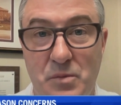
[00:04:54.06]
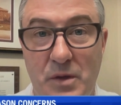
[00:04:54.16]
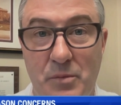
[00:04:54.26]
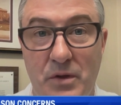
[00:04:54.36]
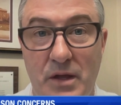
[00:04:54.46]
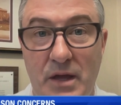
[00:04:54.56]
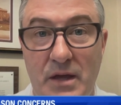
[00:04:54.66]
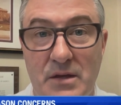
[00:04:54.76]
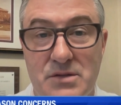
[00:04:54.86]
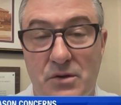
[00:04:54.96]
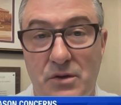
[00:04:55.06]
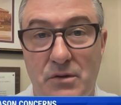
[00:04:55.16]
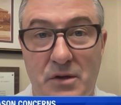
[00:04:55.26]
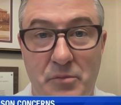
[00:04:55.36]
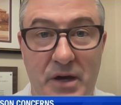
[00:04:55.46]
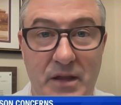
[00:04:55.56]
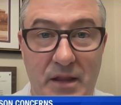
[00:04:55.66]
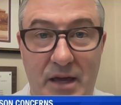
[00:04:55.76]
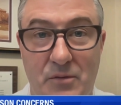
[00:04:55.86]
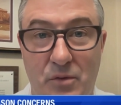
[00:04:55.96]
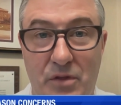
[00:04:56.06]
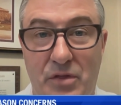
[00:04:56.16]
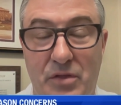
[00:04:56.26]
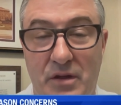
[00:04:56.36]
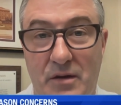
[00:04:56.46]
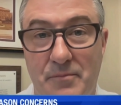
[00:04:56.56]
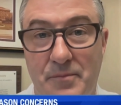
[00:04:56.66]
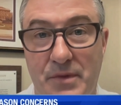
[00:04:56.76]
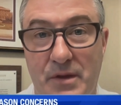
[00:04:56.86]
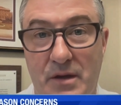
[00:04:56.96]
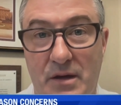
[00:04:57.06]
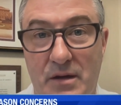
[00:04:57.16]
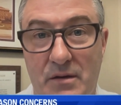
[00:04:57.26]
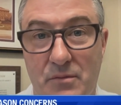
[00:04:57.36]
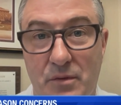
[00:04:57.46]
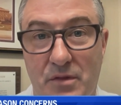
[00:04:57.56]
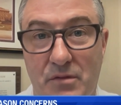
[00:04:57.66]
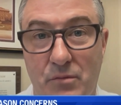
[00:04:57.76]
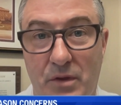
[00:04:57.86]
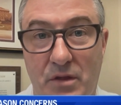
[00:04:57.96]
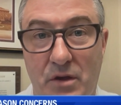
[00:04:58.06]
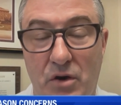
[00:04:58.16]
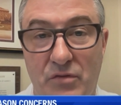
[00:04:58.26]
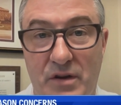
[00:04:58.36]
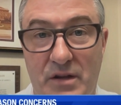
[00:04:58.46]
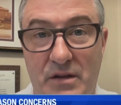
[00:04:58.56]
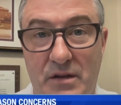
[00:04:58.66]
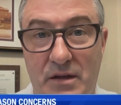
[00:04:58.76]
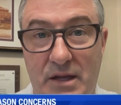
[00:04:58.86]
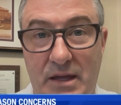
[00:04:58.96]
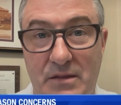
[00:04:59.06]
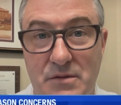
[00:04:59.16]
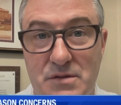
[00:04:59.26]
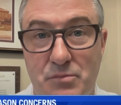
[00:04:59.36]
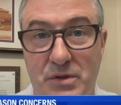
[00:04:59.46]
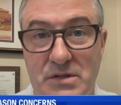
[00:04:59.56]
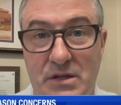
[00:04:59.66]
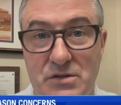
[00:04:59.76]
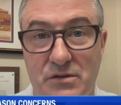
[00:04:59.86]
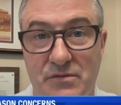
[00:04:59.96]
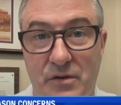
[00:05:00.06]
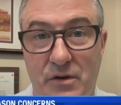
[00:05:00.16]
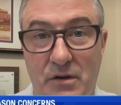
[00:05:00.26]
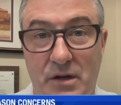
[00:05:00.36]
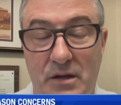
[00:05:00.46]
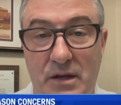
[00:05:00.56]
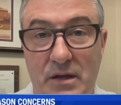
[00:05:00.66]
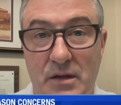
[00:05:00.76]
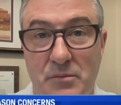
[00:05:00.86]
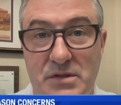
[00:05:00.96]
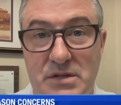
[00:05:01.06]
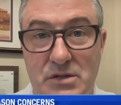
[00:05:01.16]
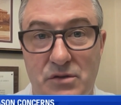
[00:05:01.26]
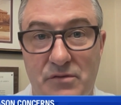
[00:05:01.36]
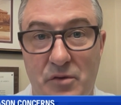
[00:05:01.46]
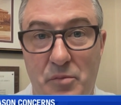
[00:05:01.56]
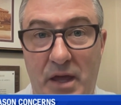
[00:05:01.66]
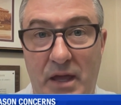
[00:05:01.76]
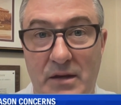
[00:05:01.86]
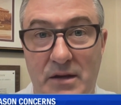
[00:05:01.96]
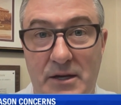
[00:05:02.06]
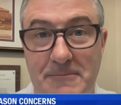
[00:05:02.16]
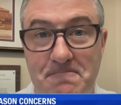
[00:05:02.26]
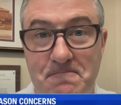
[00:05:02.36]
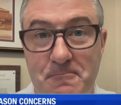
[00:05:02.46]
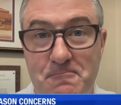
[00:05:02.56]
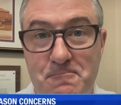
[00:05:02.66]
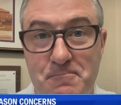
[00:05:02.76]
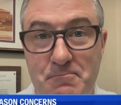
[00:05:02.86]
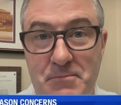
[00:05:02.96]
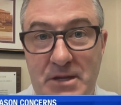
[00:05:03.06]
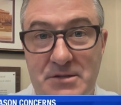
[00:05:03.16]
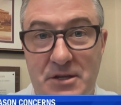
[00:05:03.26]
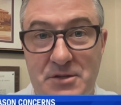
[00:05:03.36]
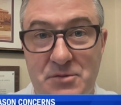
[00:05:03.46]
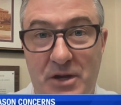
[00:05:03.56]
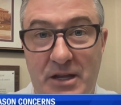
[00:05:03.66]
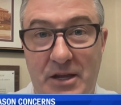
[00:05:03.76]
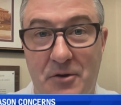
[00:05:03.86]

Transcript: people. So you combine that with um, uh, with with COVID, and again, there's potential for uh, potential for pain. Um, easiest way to get